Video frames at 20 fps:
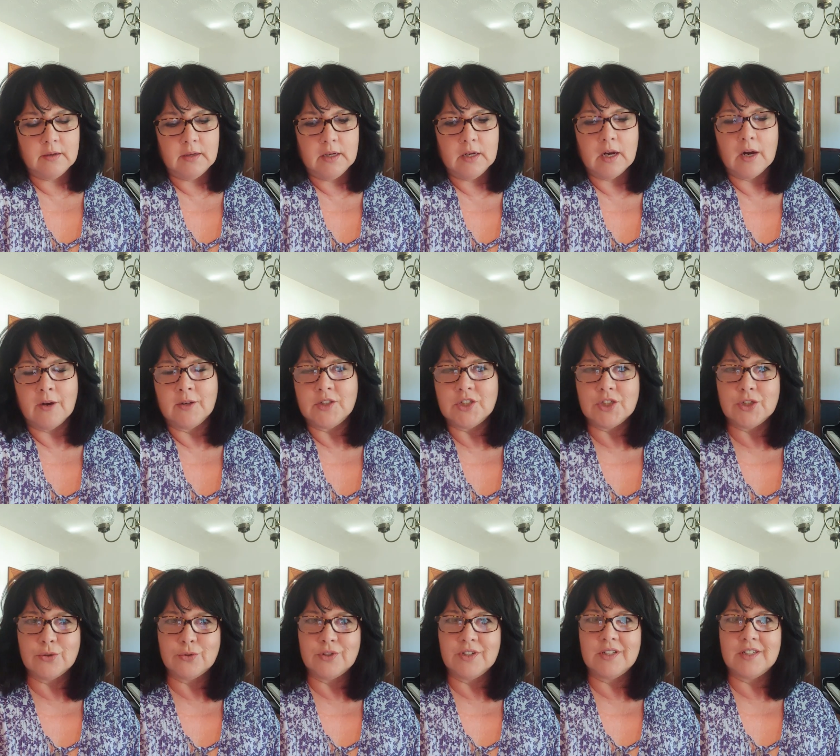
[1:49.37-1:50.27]
encourage
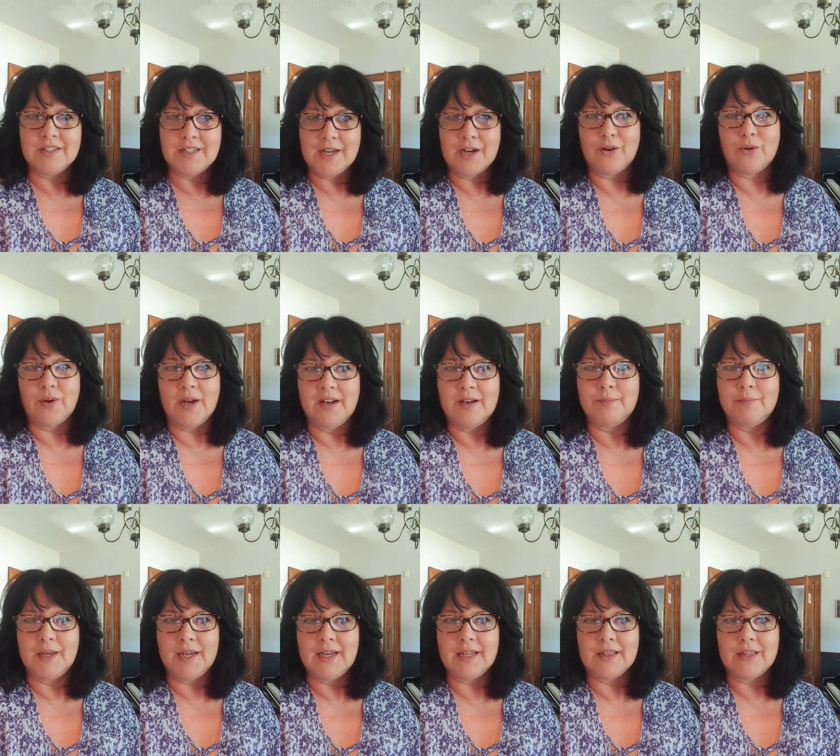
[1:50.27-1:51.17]
children to decorate it,
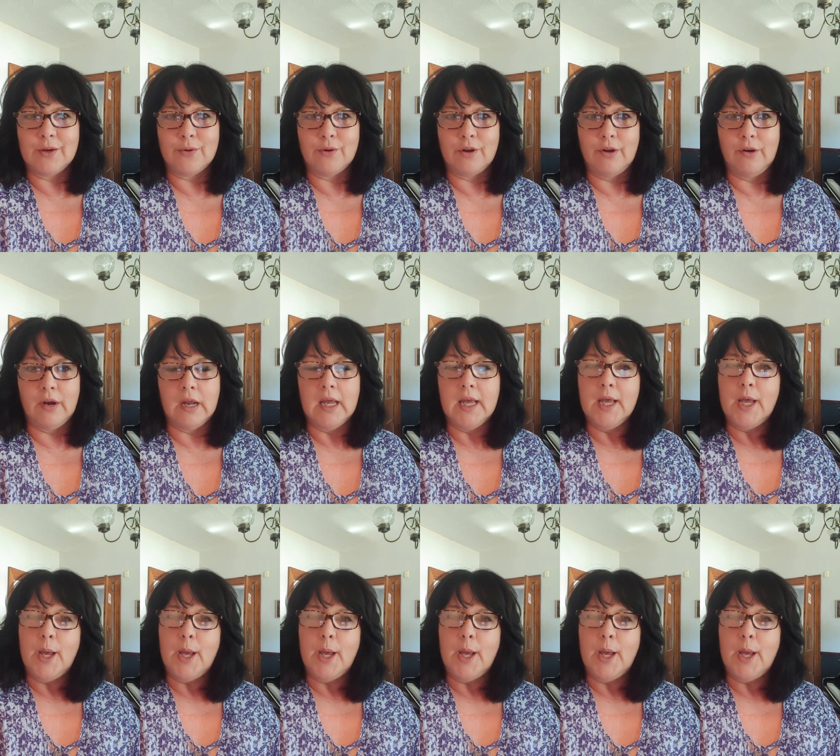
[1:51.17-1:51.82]
make it their own.